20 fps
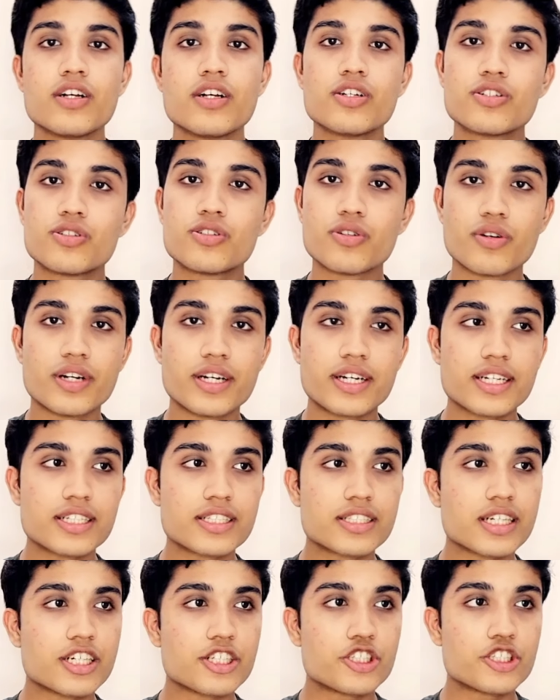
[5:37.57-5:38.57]
So it
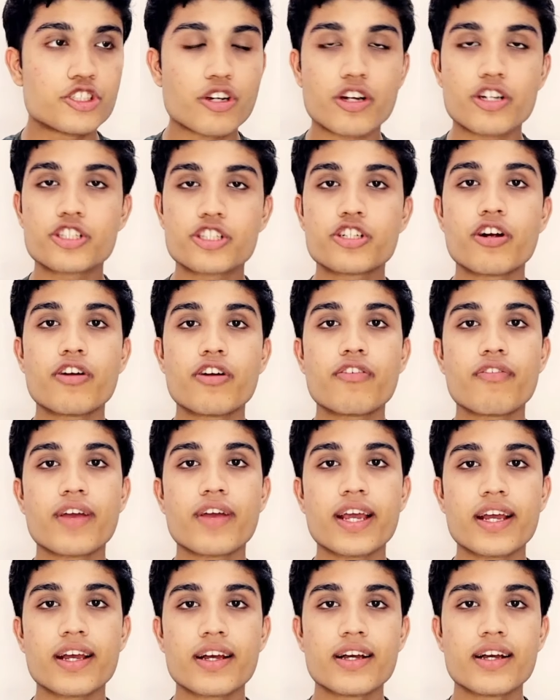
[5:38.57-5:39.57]
is a short
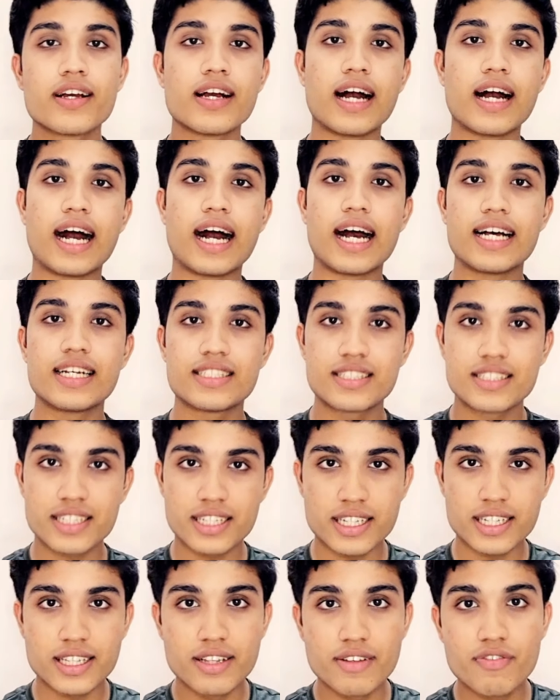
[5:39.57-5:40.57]
way, as
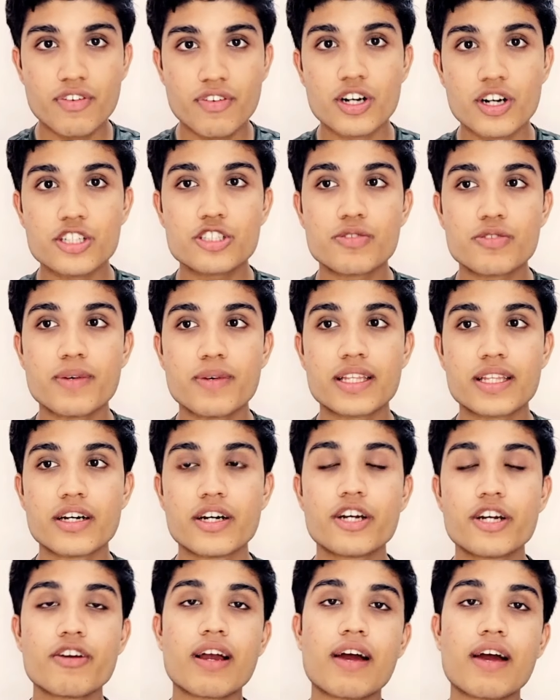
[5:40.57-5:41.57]
in the first
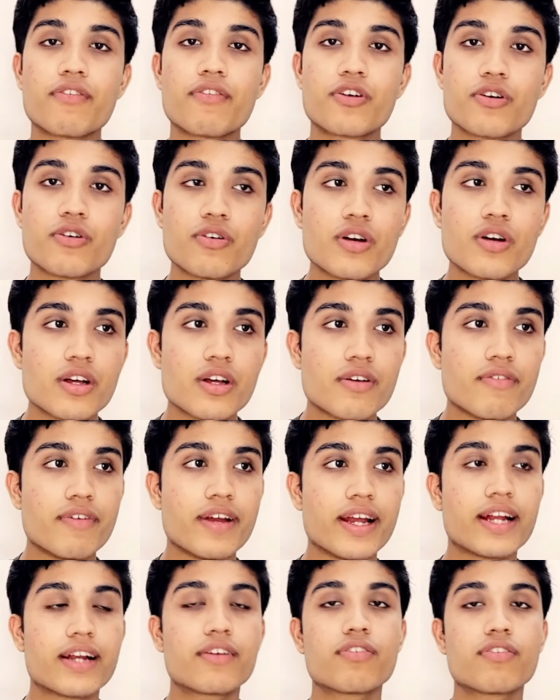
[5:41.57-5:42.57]
method you have to
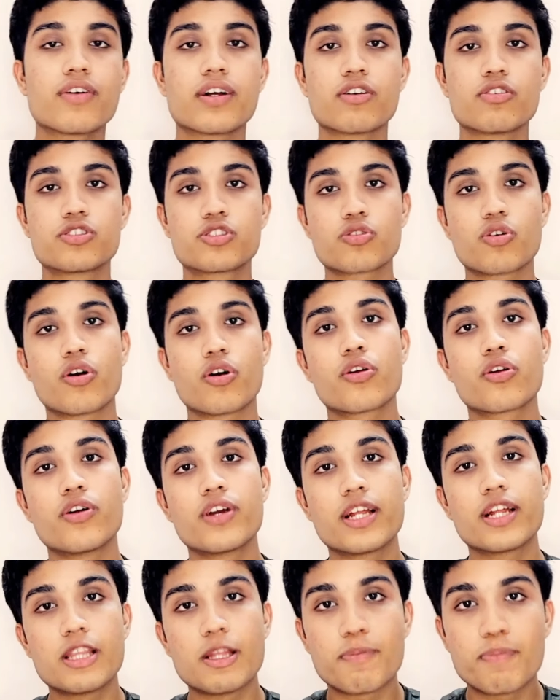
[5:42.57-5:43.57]
wait and score
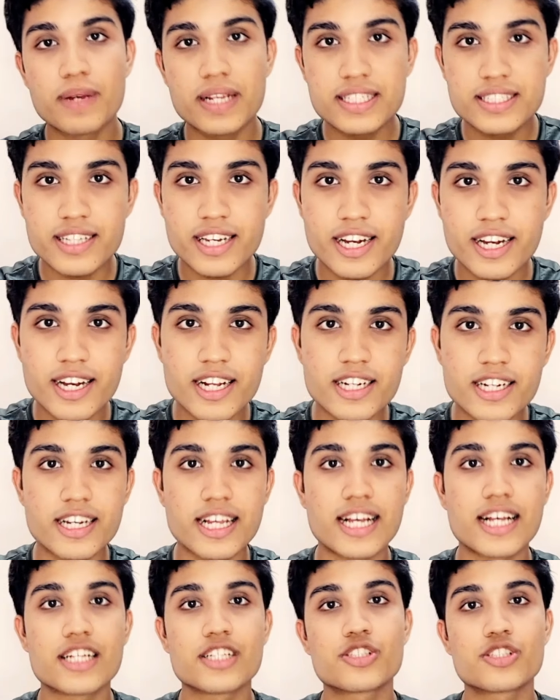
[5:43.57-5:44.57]
good in the pre-screening
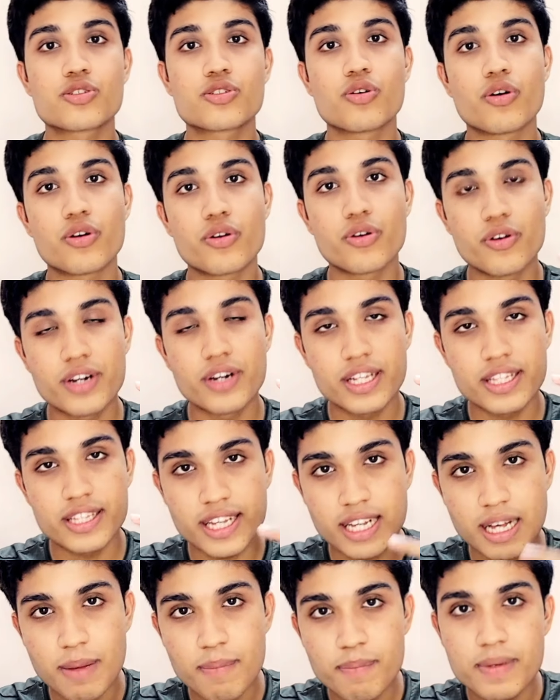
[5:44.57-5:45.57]
test, score good in
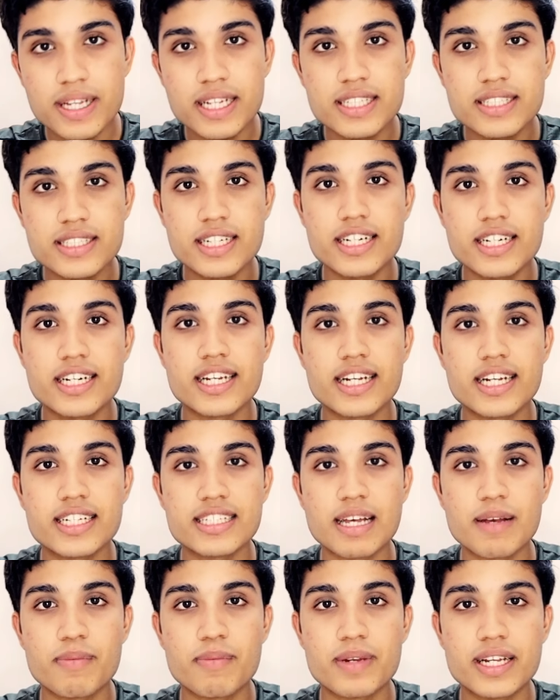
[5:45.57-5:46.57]
the company's written
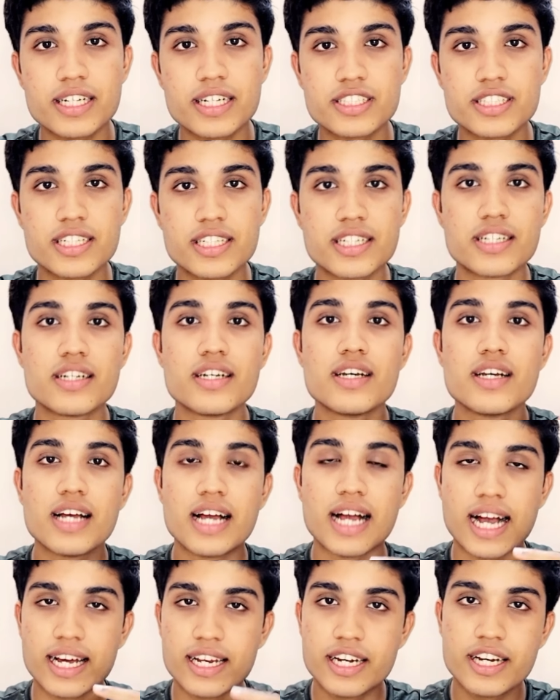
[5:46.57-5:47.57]
examination
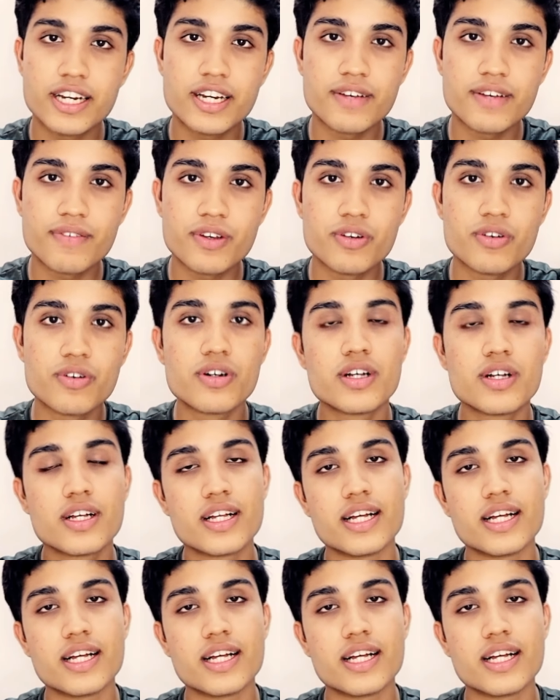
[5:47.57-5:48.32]
and interview.